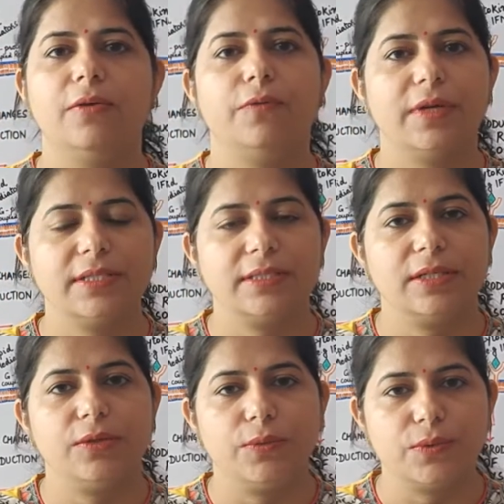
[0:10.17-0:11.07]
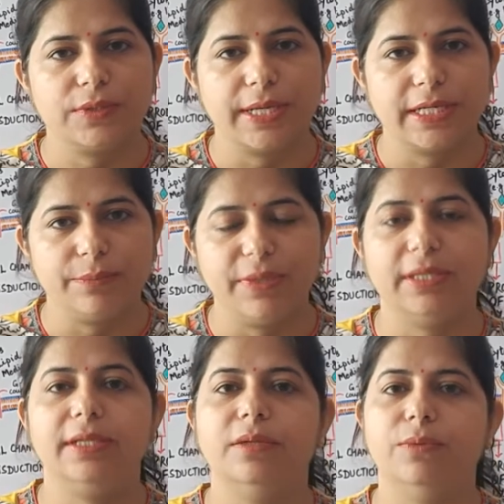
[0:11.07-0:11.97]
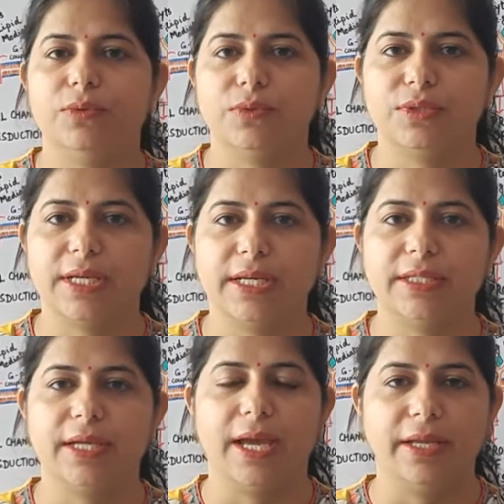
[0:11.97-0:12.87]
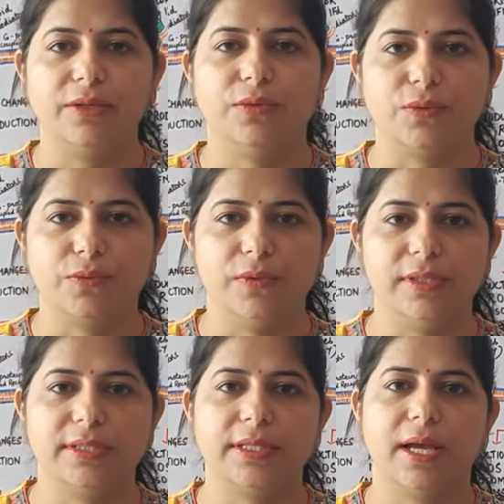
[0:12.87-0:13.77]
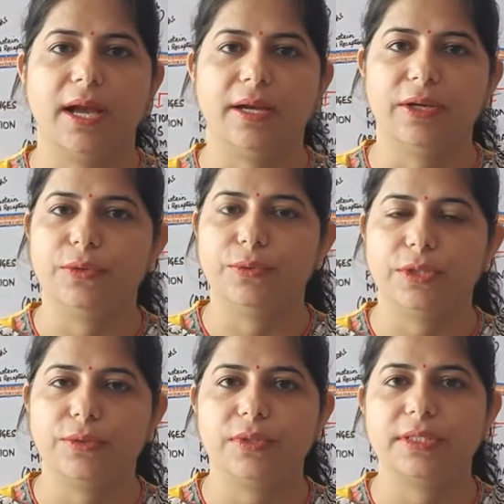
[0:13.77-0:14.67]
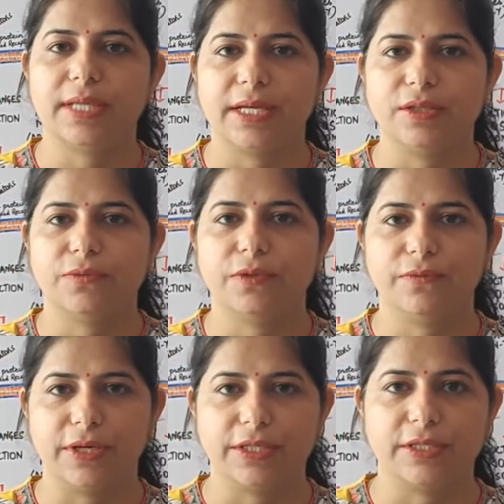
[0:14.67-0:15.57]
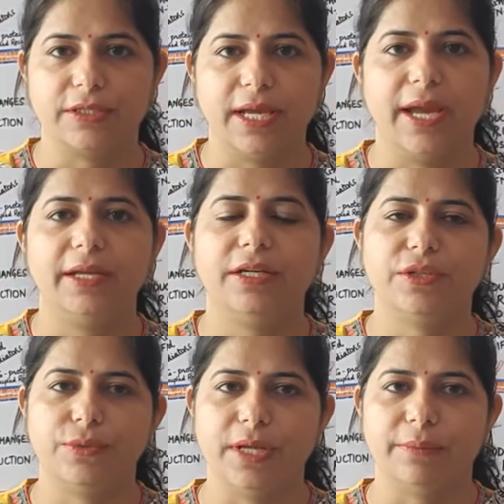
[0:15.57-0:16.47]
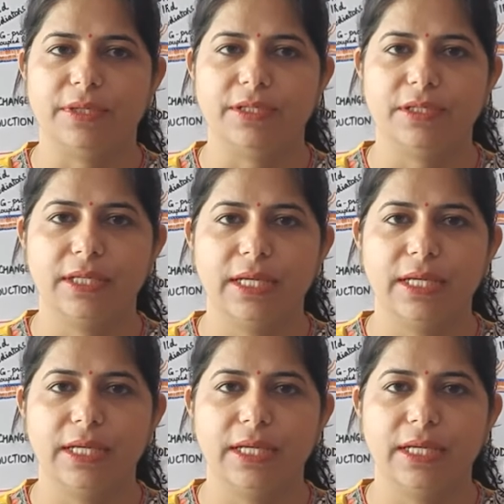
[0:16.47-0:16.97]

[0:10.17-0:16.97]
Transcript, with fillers: Once the leukocyte, mainly the monocyte and neutrophils, are recruited to the site of infection and tissue damage,